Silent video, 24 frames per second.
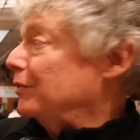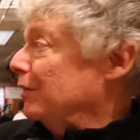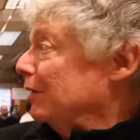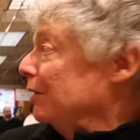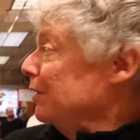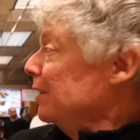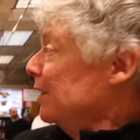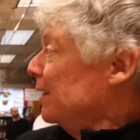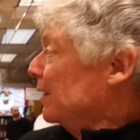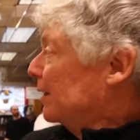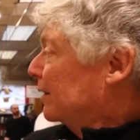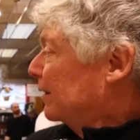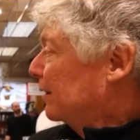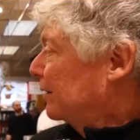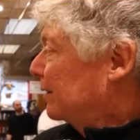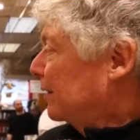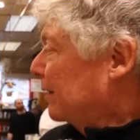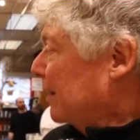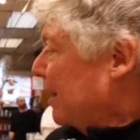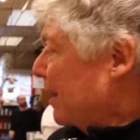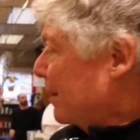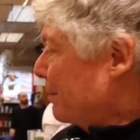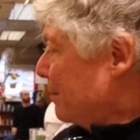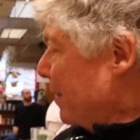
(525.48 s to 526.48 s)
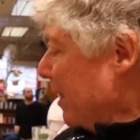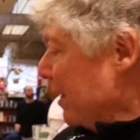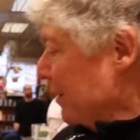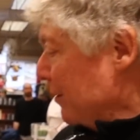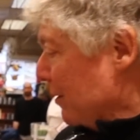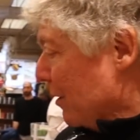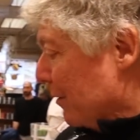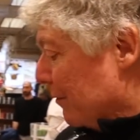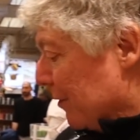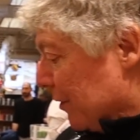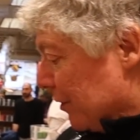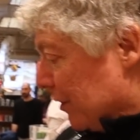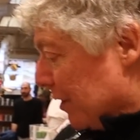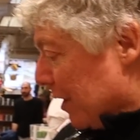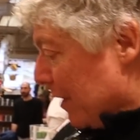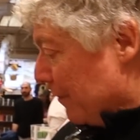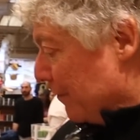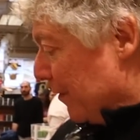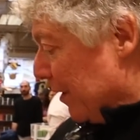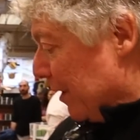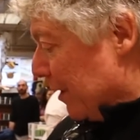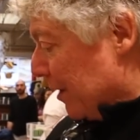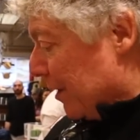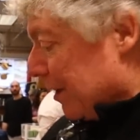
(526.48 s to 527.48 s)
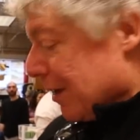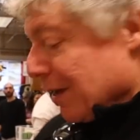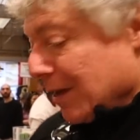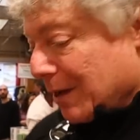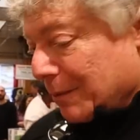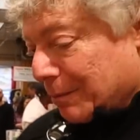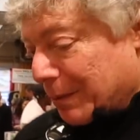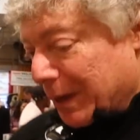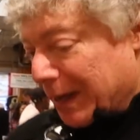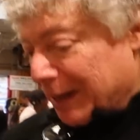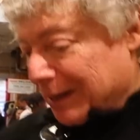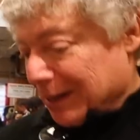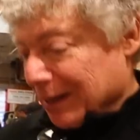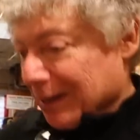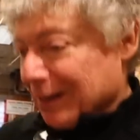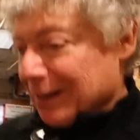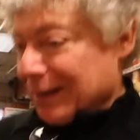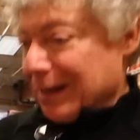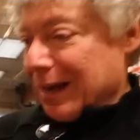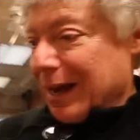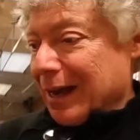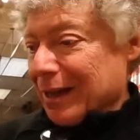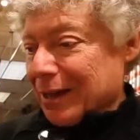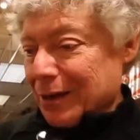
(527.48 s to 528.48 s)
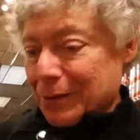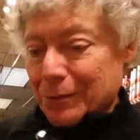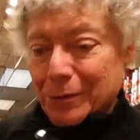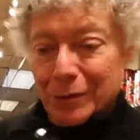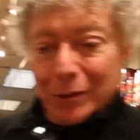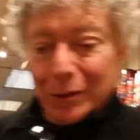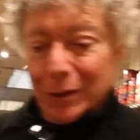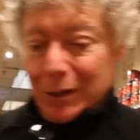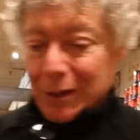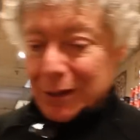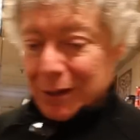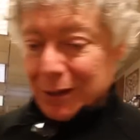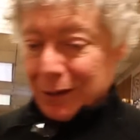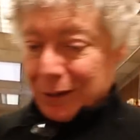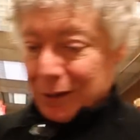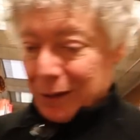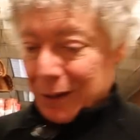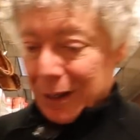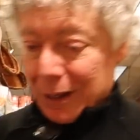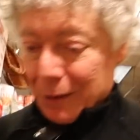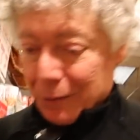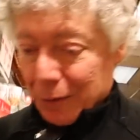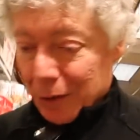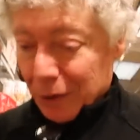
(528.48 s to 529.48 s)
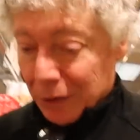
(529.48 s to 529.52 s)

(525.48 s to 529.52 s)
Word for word: so there's a lot of Passover stuff here. But yeah, their rugelach is like